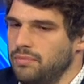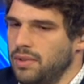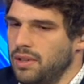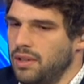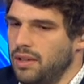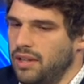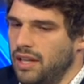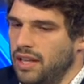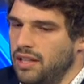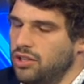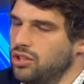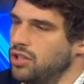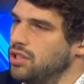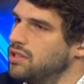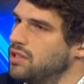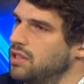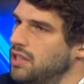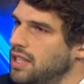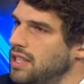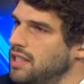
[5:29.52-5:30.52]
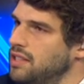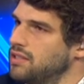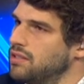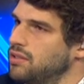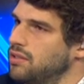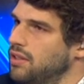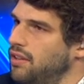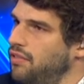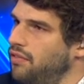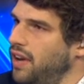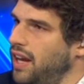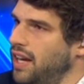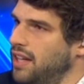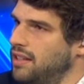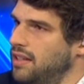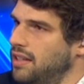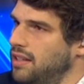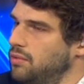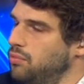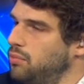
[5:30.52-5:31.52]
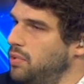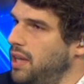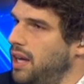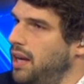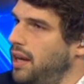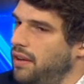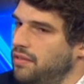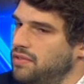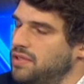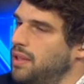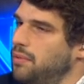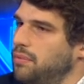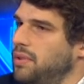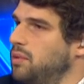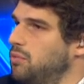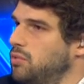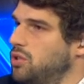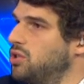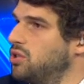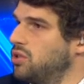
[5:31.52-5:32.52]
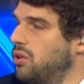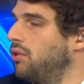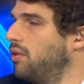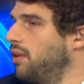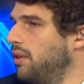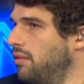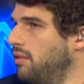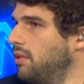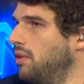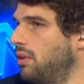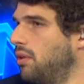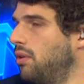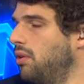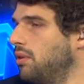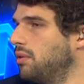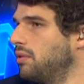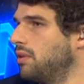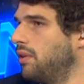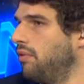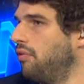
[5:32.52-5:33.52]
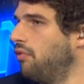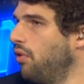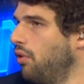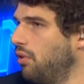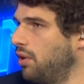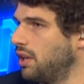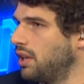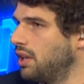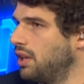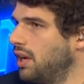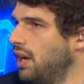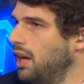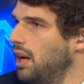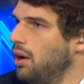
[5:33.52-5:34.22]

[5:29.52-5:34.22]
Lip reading: That just leads to the fact that we have something which is called a fork,